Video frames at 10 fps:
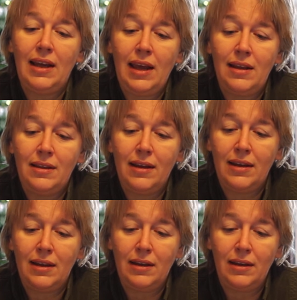in
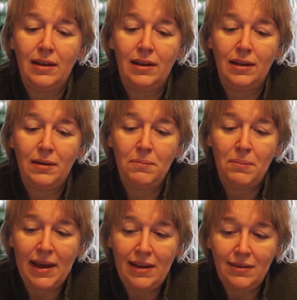the
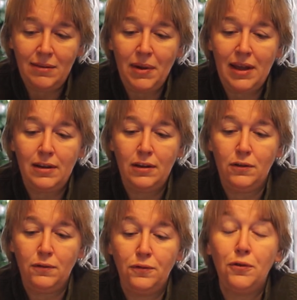
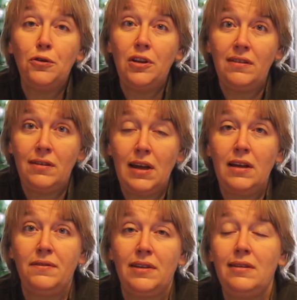basement for the
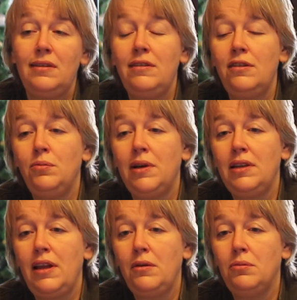servants. This is where
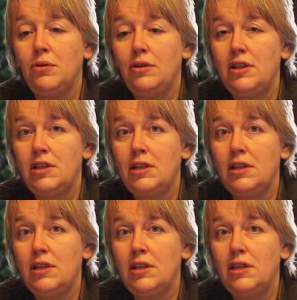they would